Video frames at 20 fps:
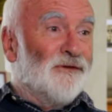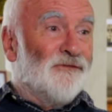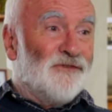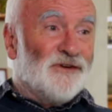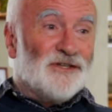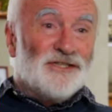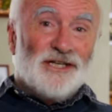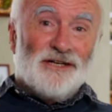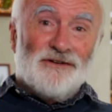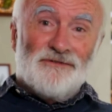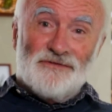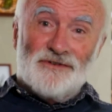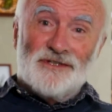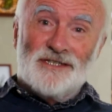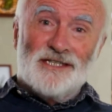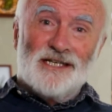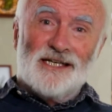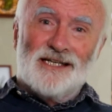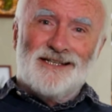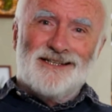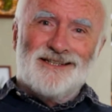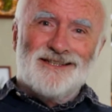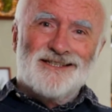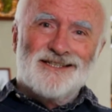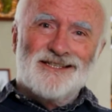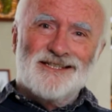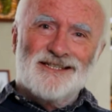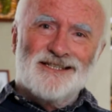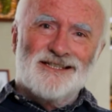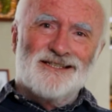fishing for
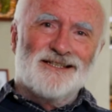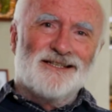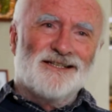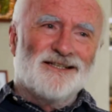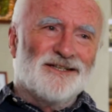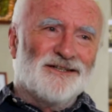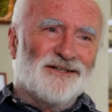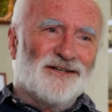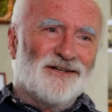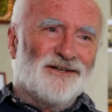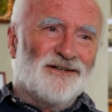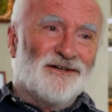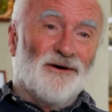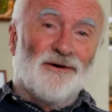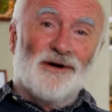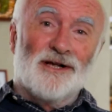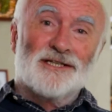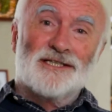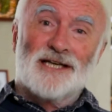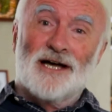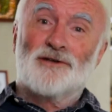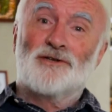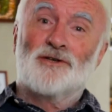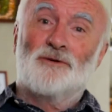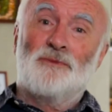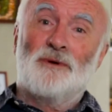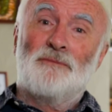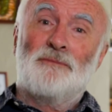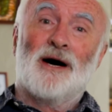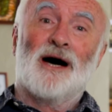tiddlers, oils out
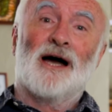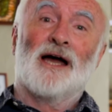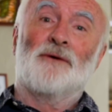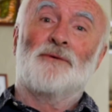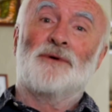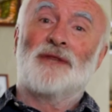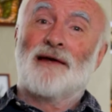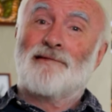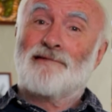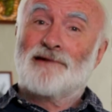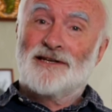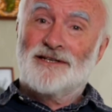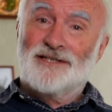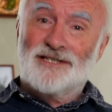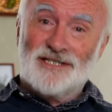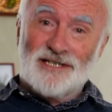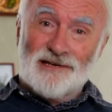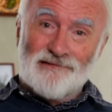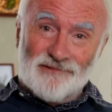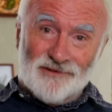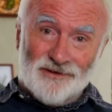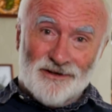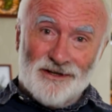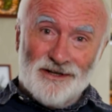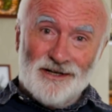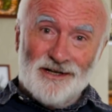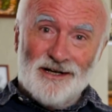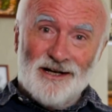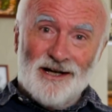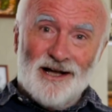on my bike with Eric and Cyril.
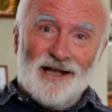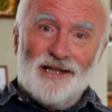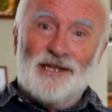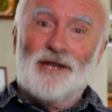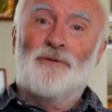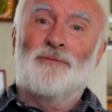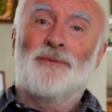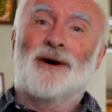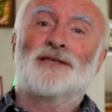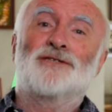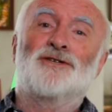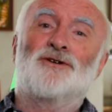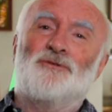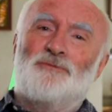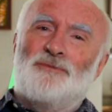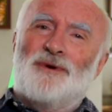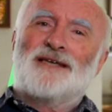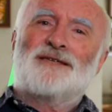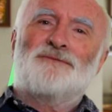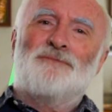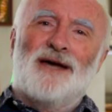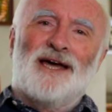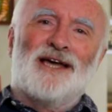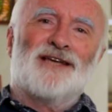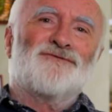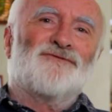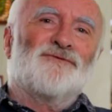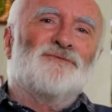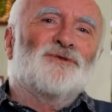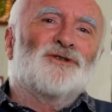They were my two best
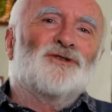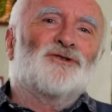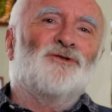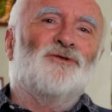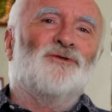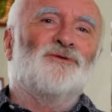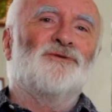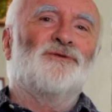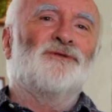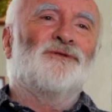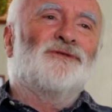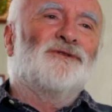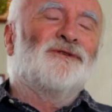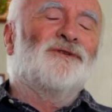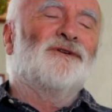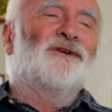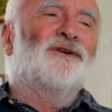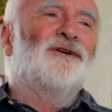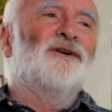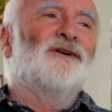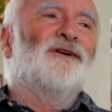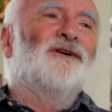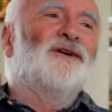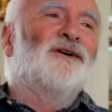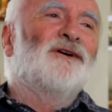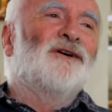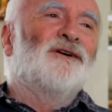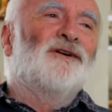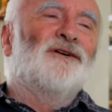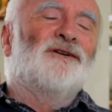mates from school.
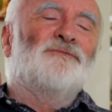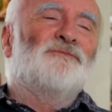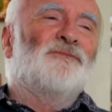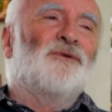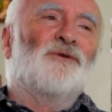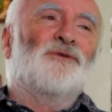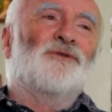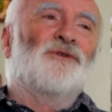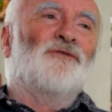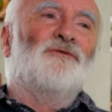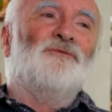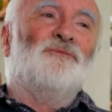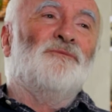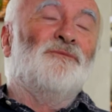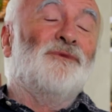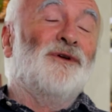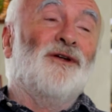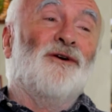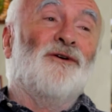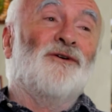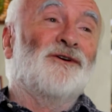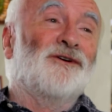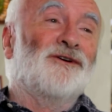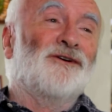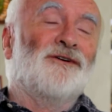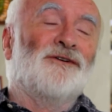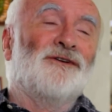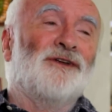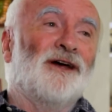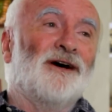Both of them long
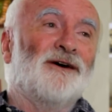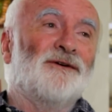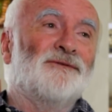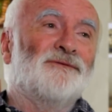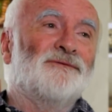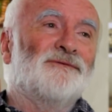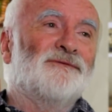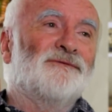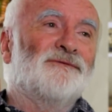gone now.